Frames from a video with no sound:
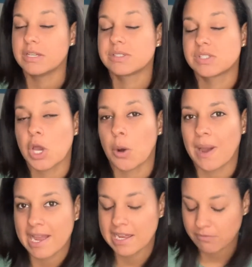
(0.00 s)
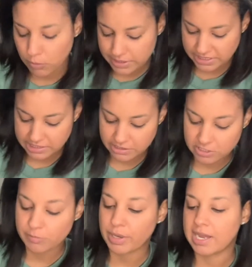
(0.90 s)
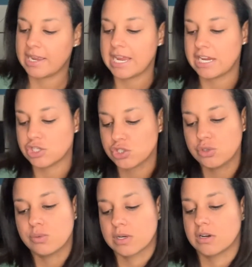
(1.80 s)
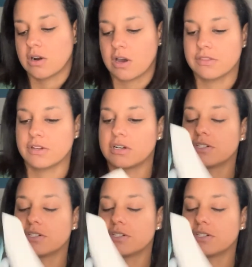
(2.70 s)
So I have one here by a newer author.